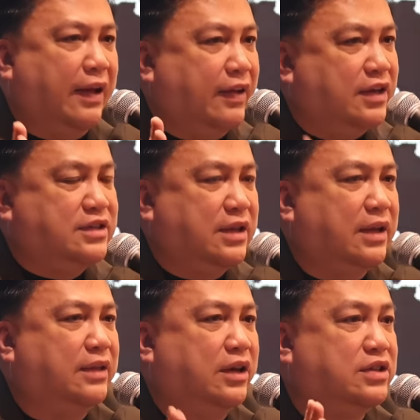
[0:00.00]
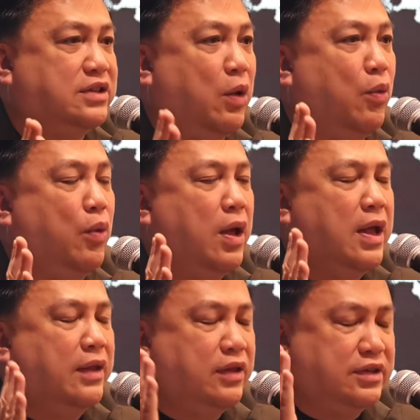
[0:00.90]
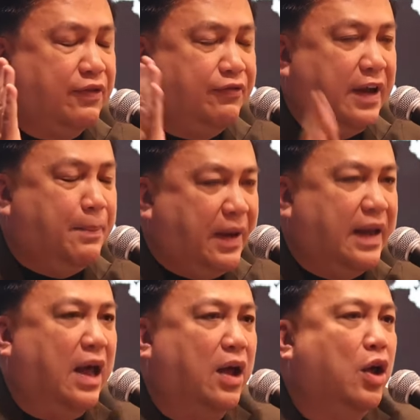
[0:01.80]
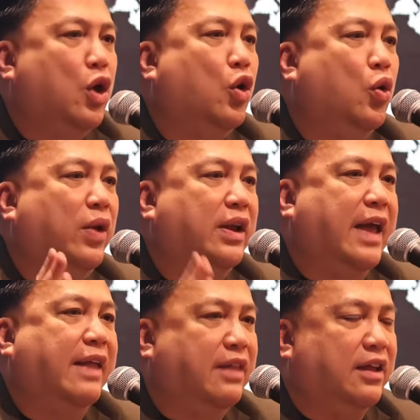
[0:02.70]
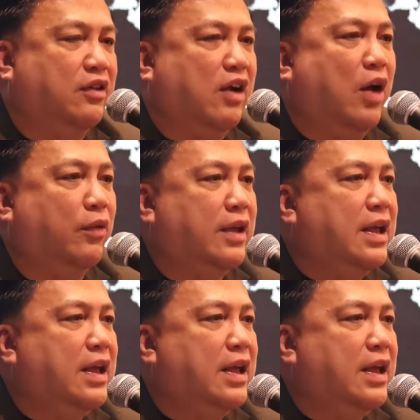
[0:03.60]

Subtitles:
There's a Filipina who will get that crown,